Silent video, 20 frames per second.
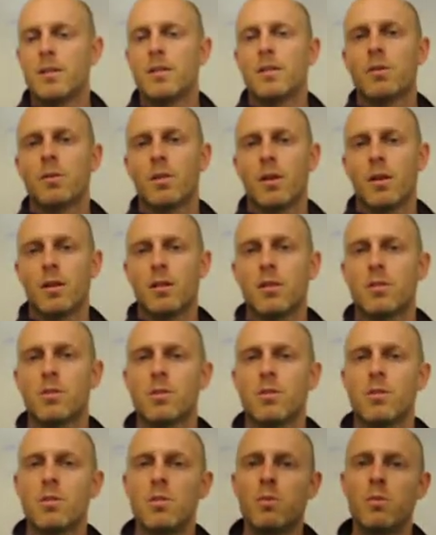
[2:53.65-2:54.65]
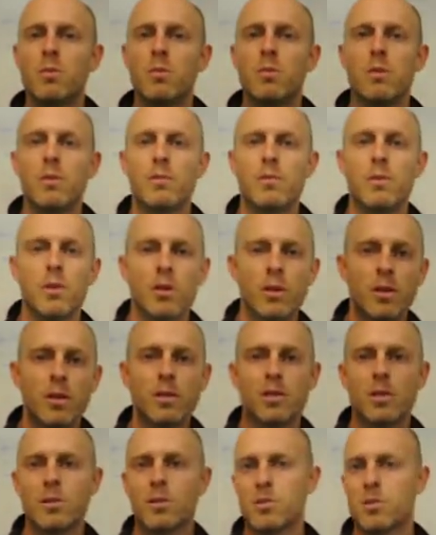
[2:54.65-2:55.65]
Okay, so if you're going to
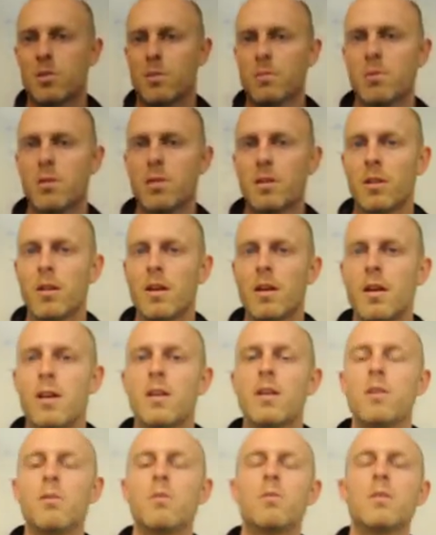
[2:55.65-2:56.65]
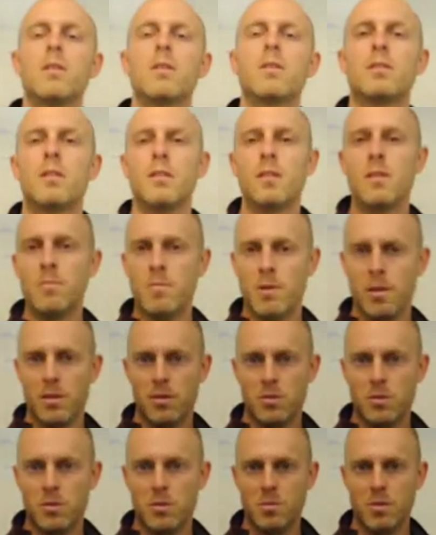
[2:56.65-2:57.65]
turn something in late, you need to email it
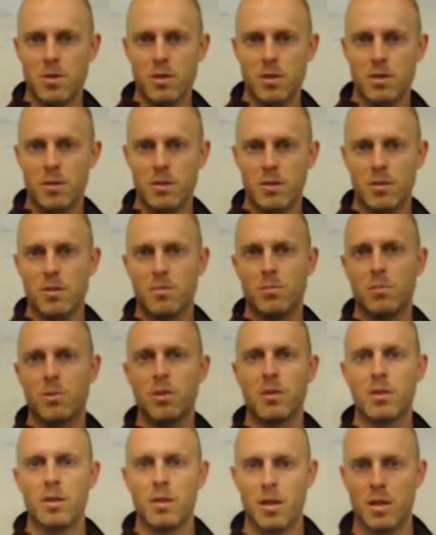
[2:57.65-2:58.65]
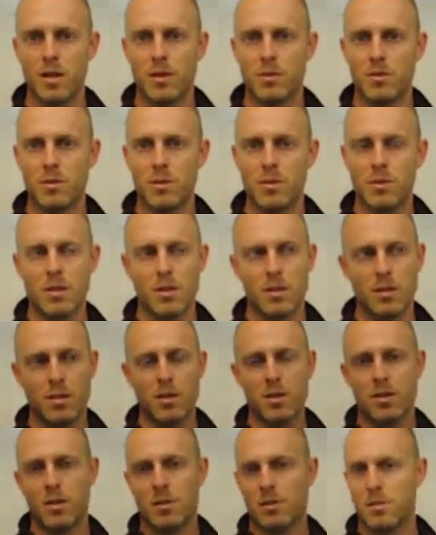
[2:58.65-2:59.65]
to me instead of putting it in Canvas, and then
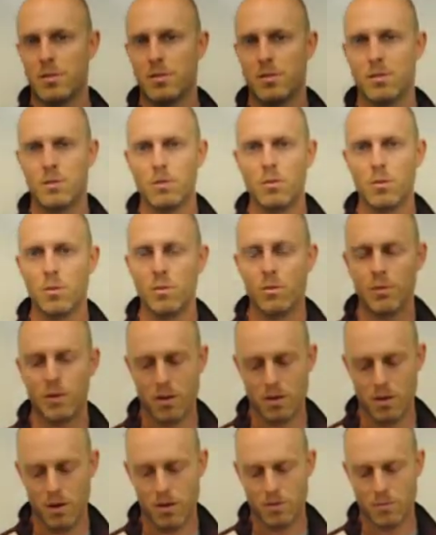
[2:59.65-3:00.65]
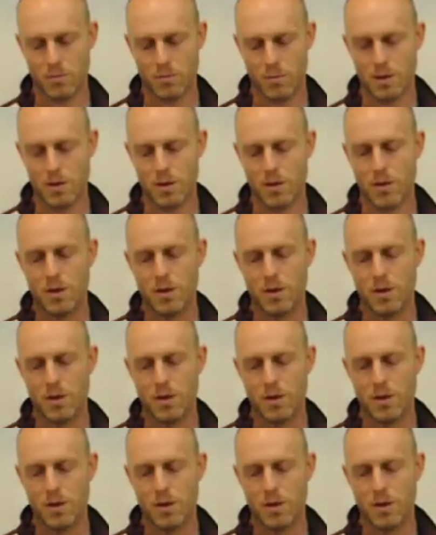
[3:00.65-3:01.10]
we'll figure it out from there.